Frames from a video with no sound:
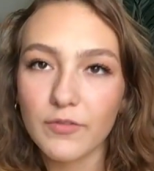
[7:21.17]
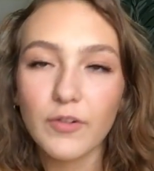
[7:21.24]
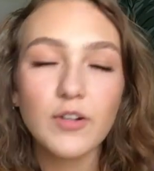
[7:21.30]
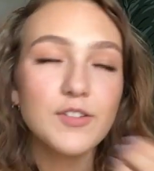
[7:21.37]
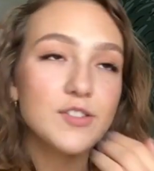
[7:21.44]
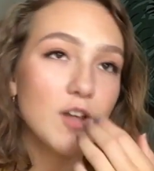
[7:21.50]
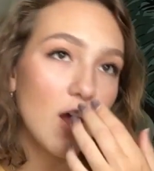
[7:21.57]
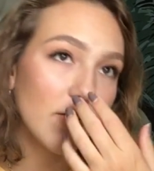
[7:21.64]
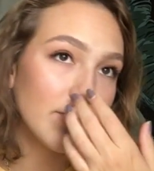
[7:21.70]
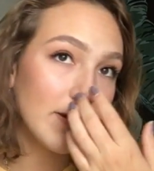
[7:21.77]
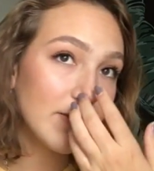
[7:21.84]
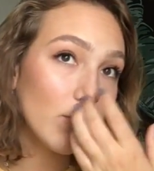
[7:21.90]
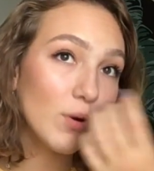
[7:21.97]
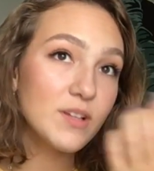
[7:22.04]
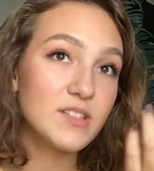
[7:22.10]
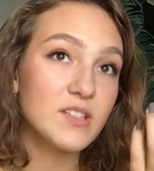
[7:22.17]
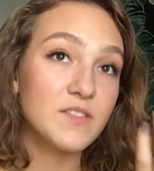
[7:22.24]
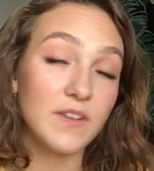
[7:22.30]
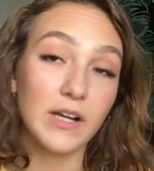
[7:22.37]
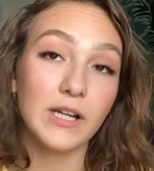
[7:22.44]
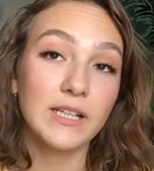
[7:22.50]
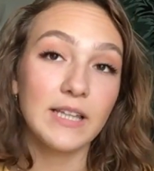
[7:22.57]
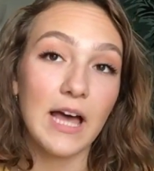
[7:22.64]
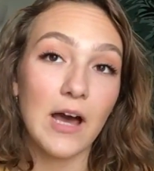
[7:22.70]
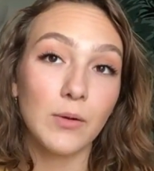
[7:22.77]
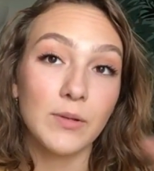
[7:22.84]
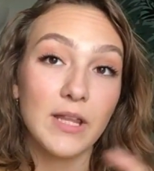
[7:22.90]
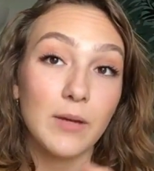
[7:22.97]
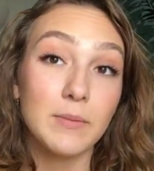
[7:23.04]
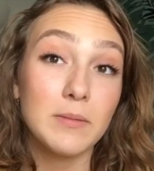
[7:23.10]
First off, my voice is very loud
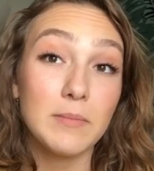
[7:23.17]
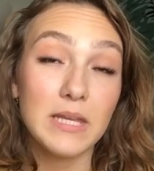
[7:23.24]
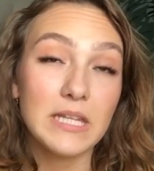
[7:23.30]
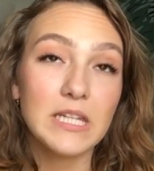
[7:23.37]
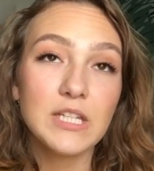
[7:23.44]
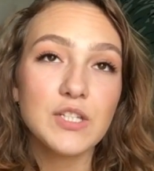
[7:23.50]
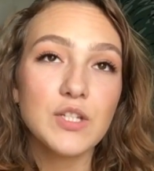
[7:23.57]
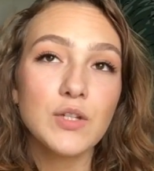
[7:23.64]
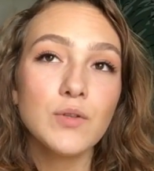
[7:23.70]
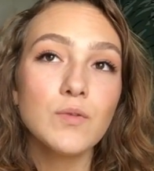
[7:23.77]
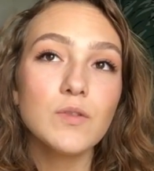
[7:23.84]
without me meaning to,